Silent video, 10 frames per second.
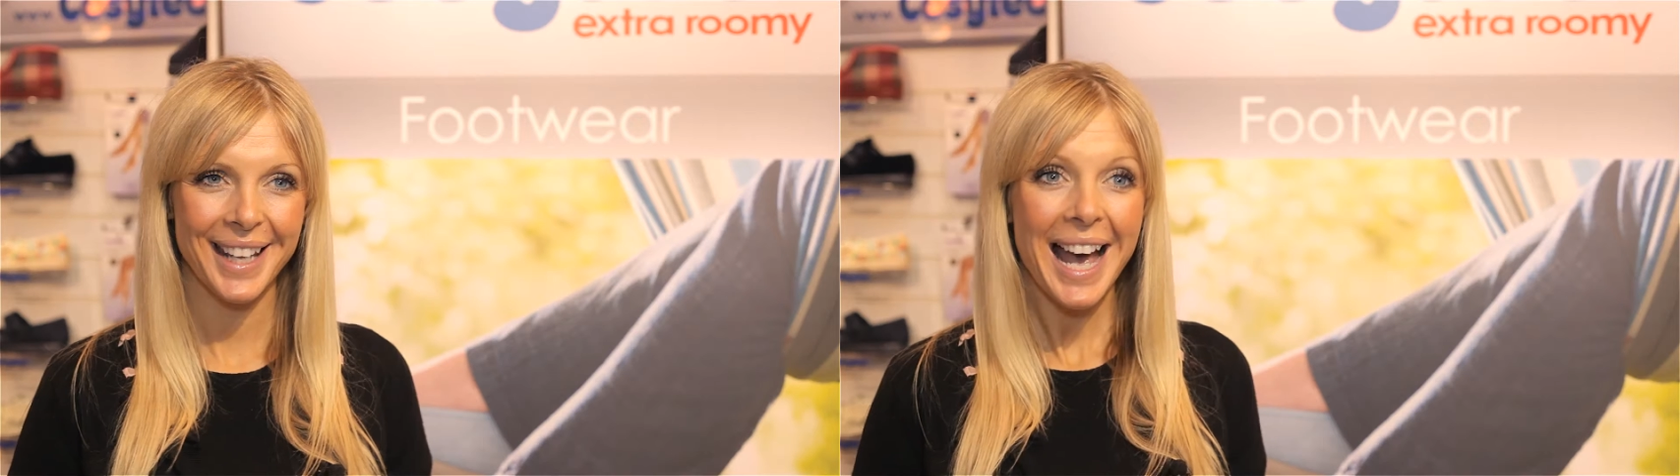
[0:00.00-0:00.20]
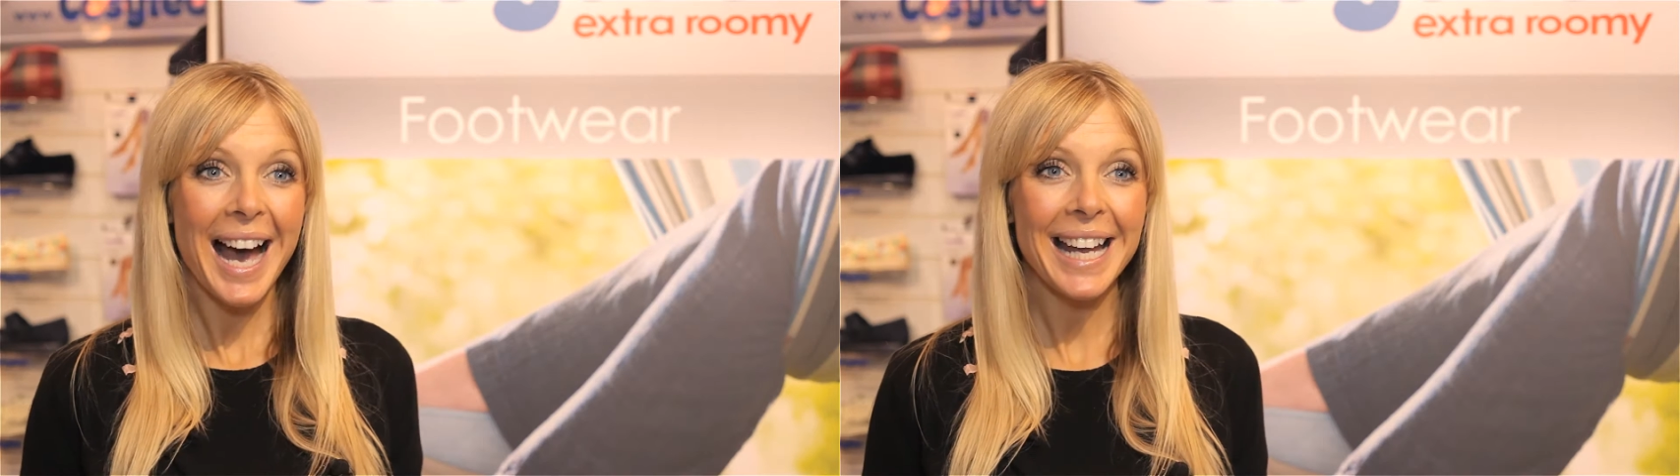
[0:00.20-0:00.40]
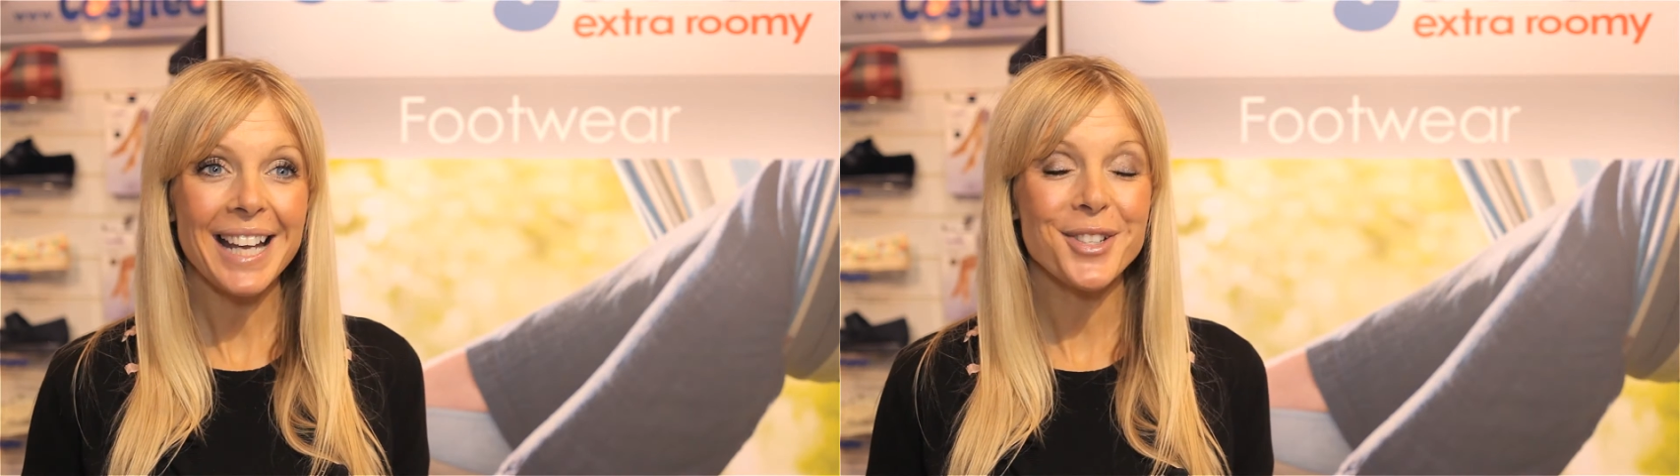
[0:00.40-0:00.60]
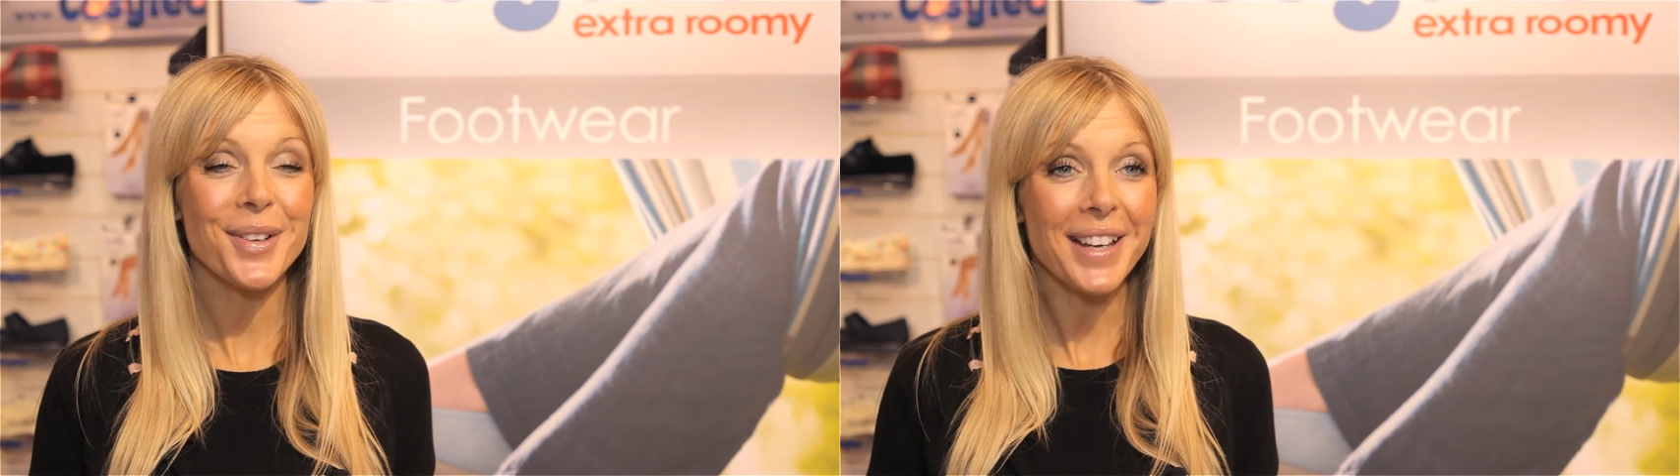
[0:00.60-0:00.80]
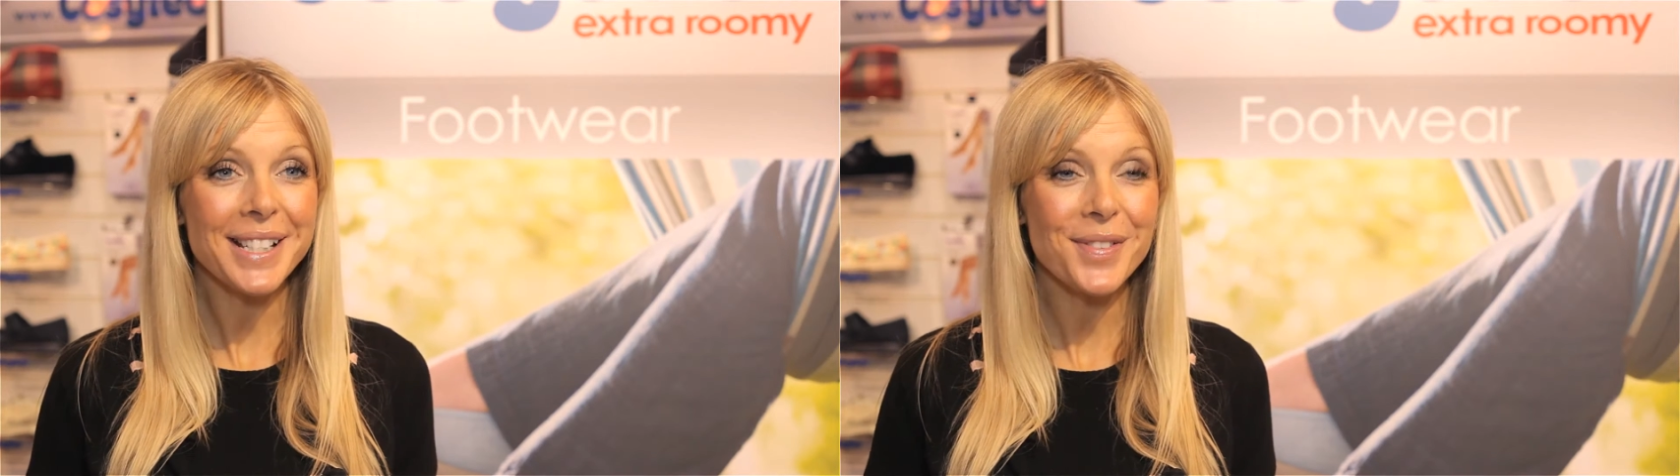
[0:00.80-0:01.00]
Hi
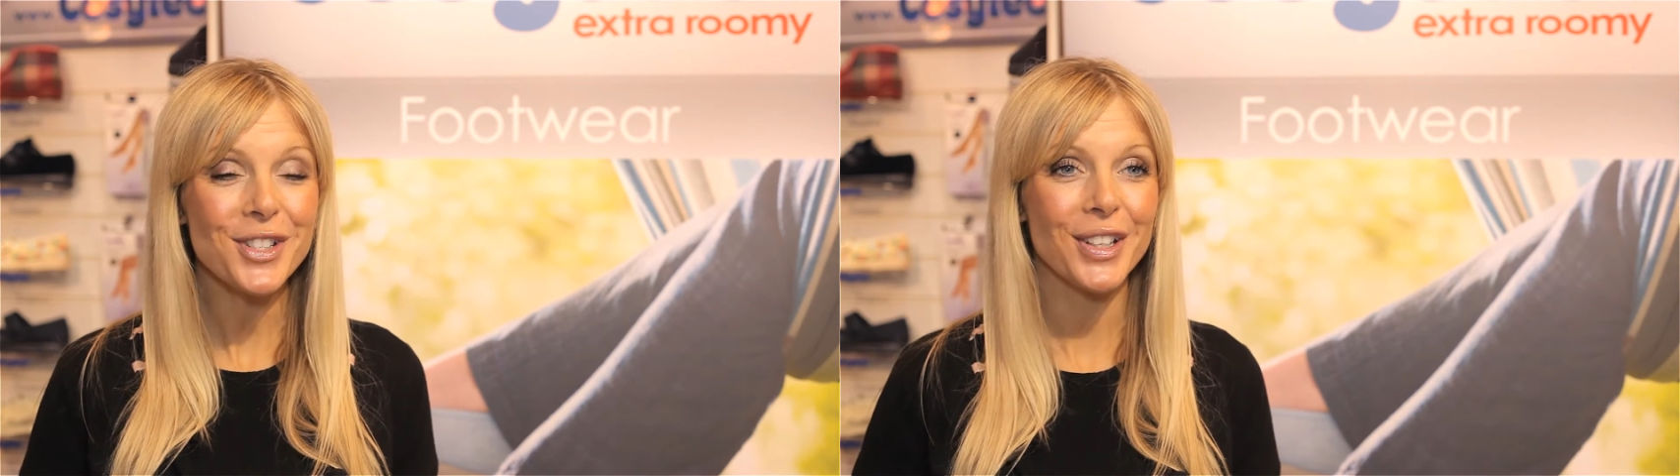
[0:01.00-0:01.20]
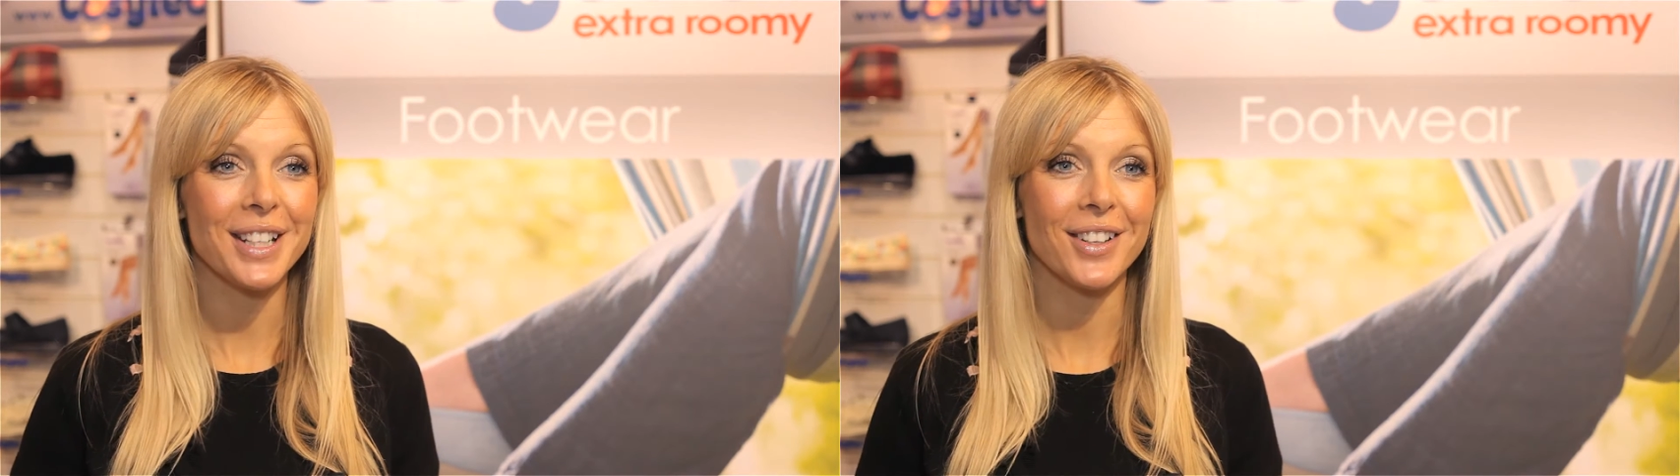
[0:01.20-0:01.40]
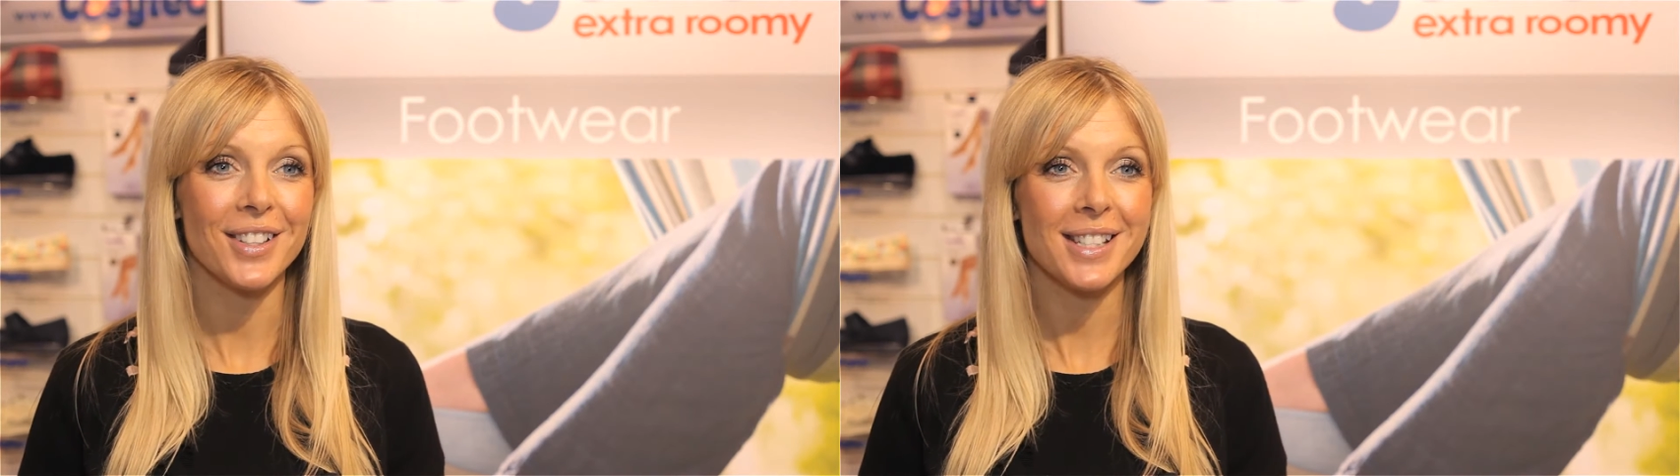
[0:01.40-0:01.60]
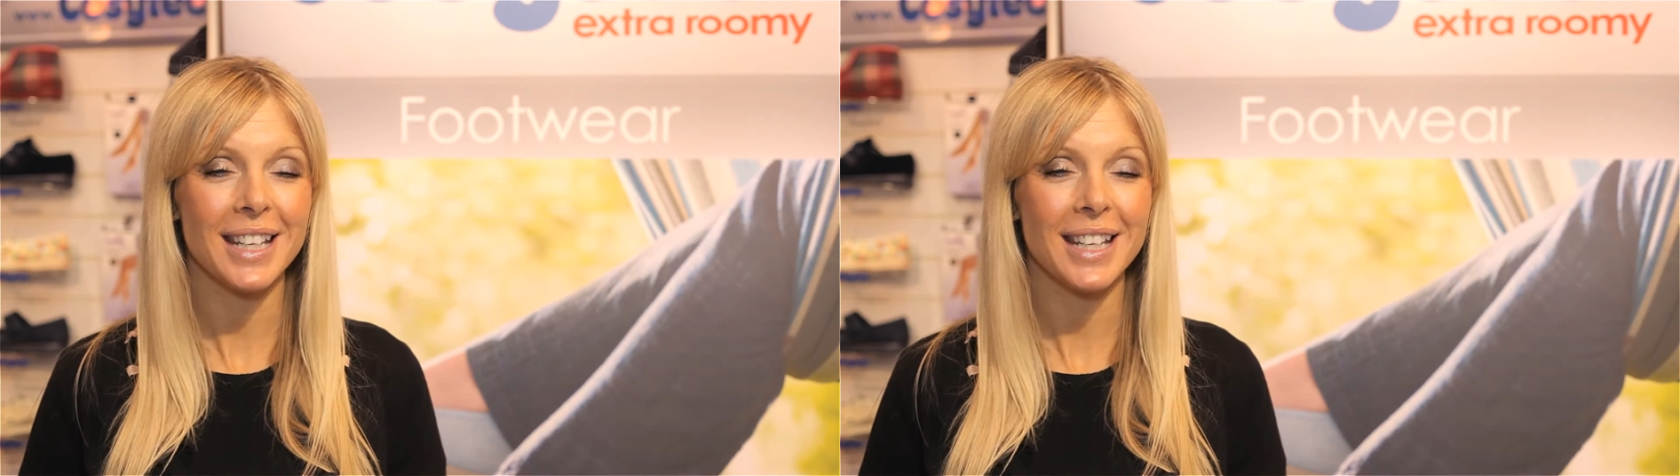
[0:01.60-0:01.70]
Andrew, thanks for joining us.